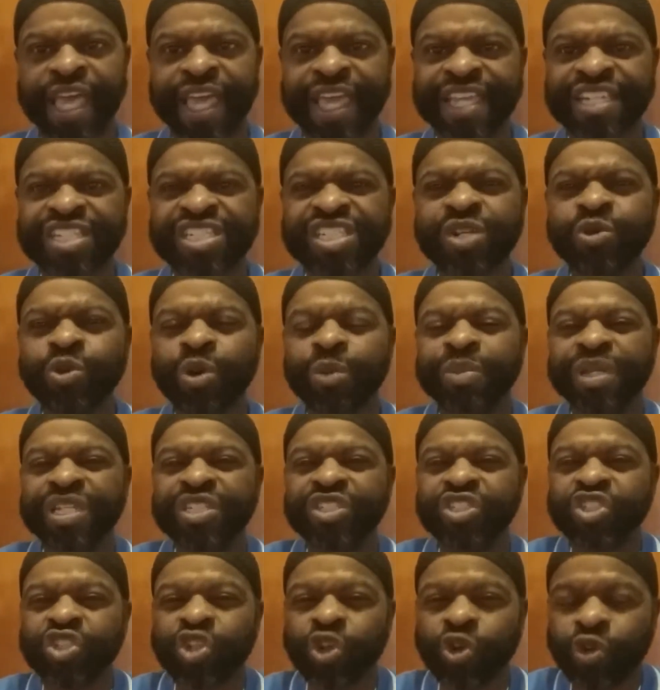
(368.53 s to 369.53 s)
And she would be
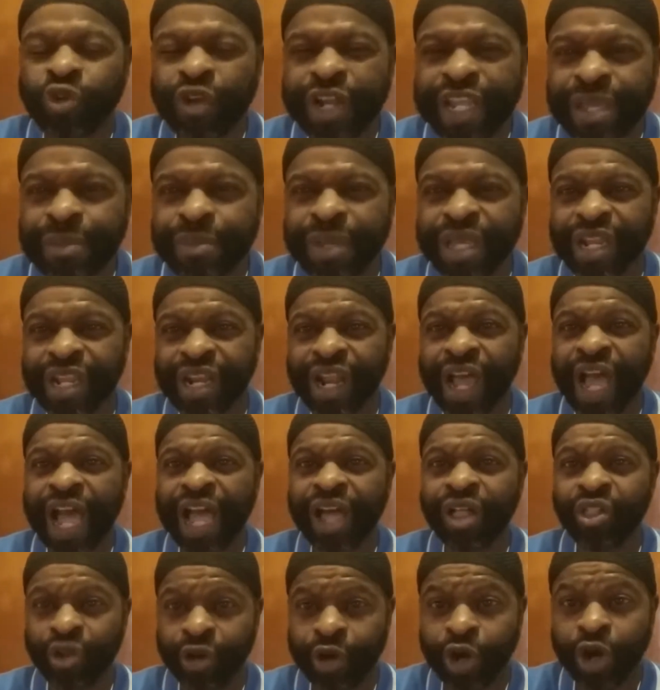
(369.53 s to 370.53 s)
screaming and
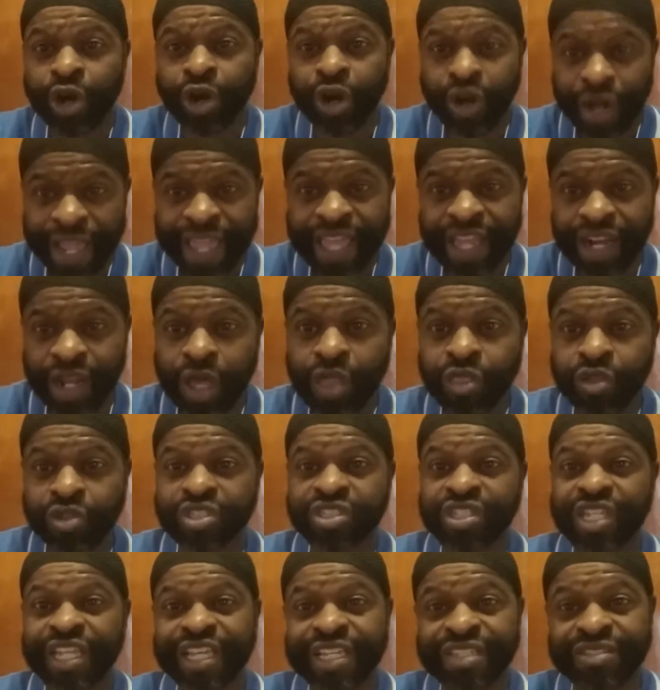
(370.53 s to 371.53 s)
hollering, her and other
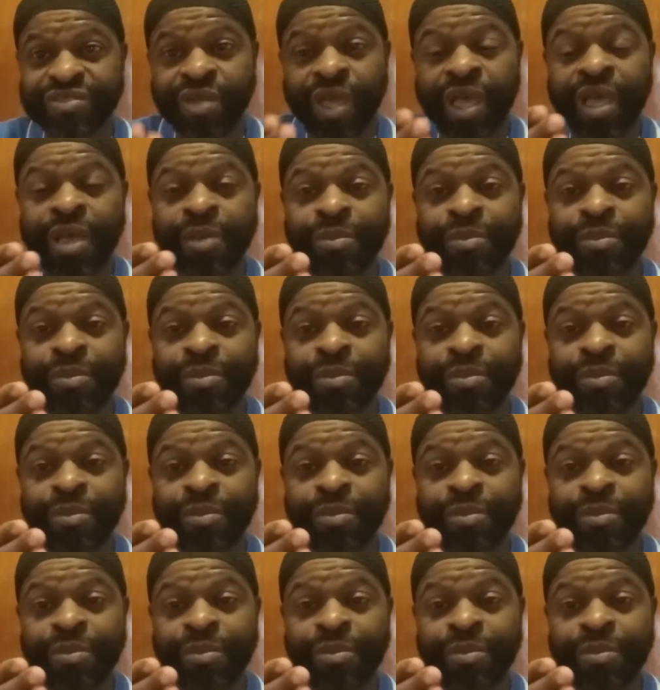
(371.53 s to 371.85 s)
slaves,